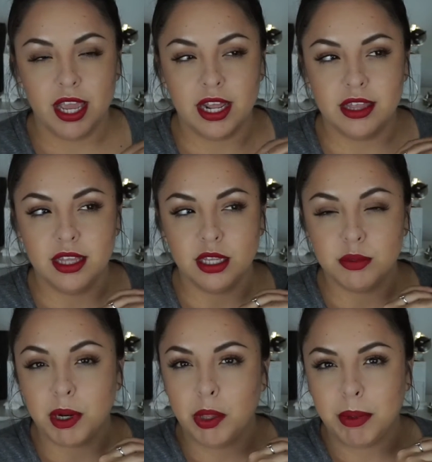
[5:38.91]
and I think
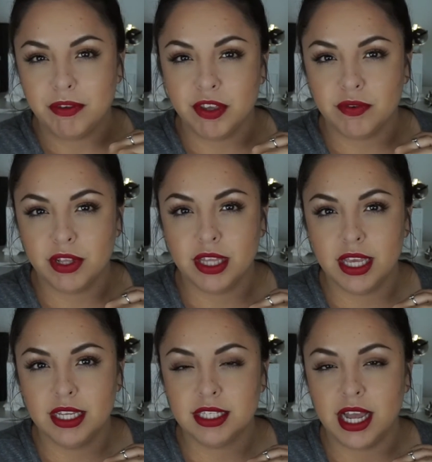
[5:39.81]
that's probably my favorite thing is